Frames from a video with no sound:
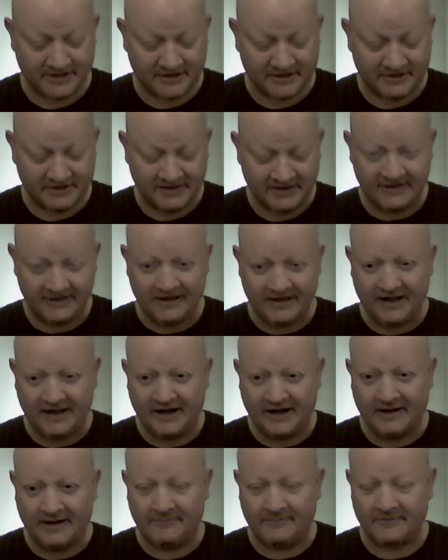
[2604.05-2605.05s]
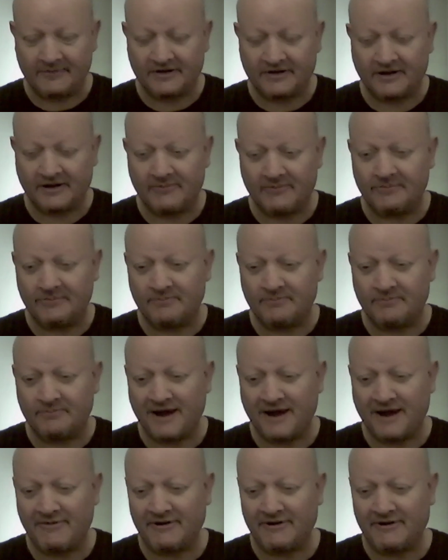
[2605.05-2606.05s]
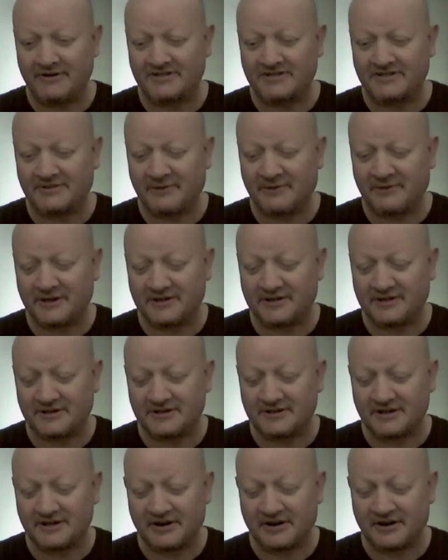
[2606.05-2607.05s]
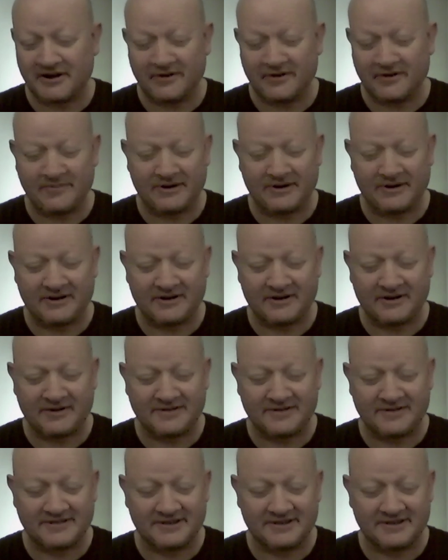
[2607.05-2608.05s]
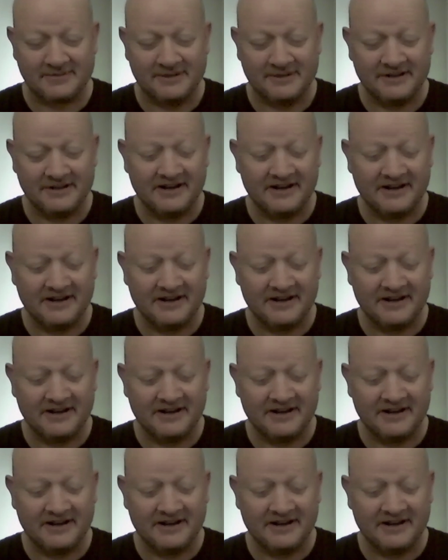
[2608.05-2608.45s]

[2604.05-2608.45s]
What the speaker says: So come bearing lots of questions, and I hope I can answer them.